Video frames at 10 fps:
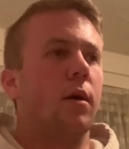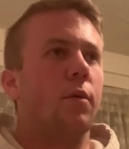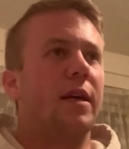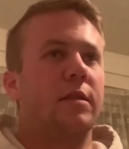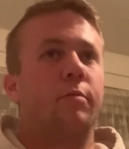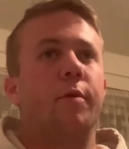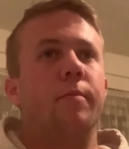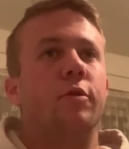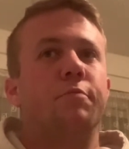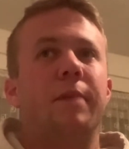that's probably
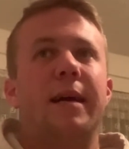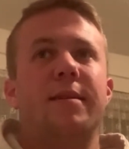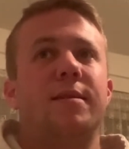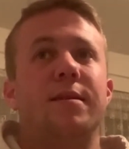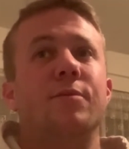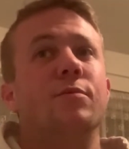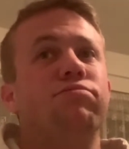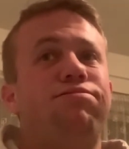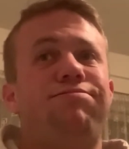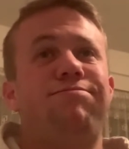pushed back till,
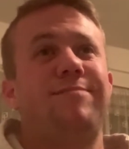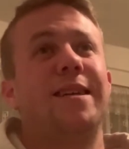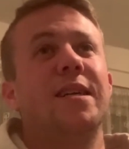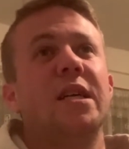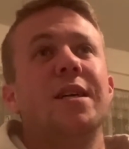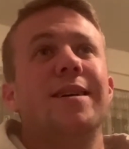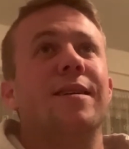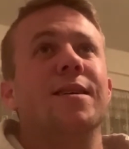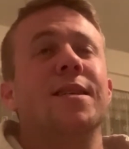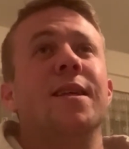
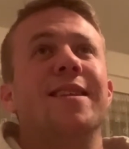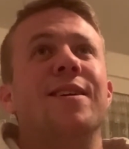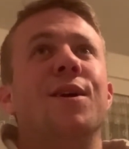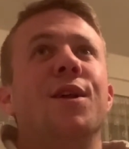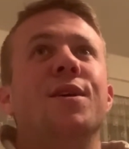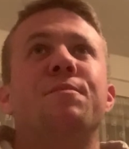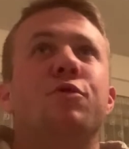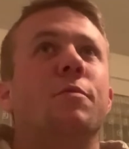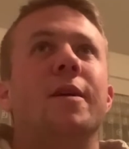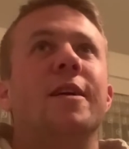I'm going to say the earliest,
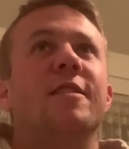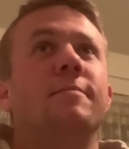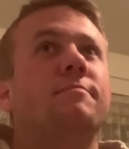probably